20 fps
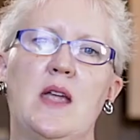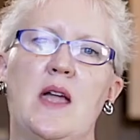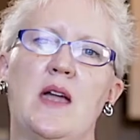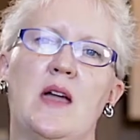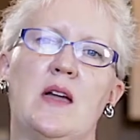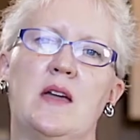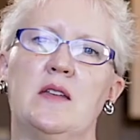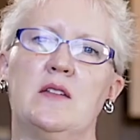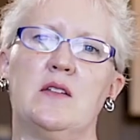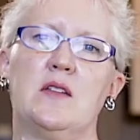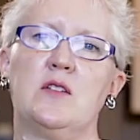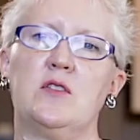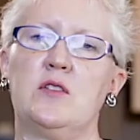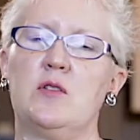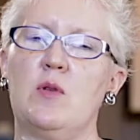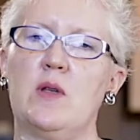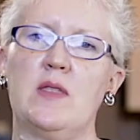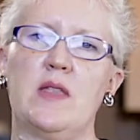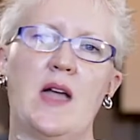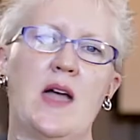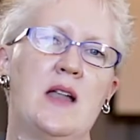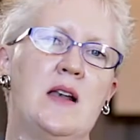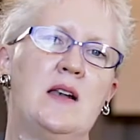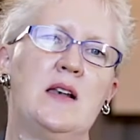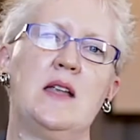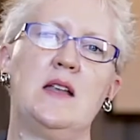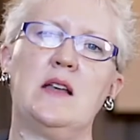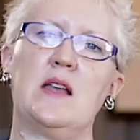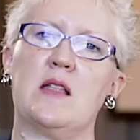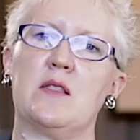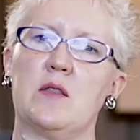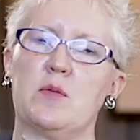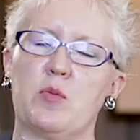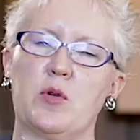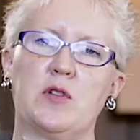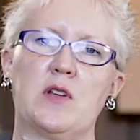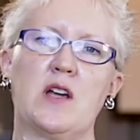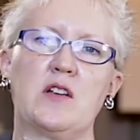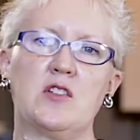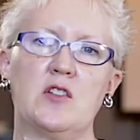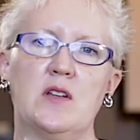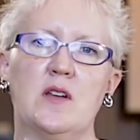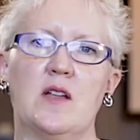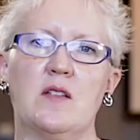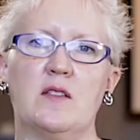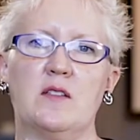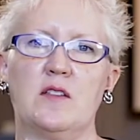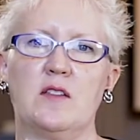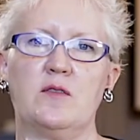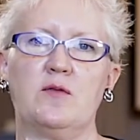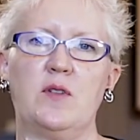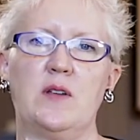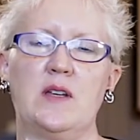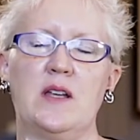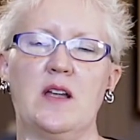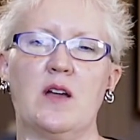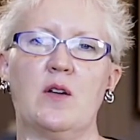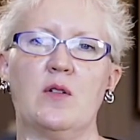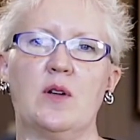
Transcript: and doing the editing and the production of this video.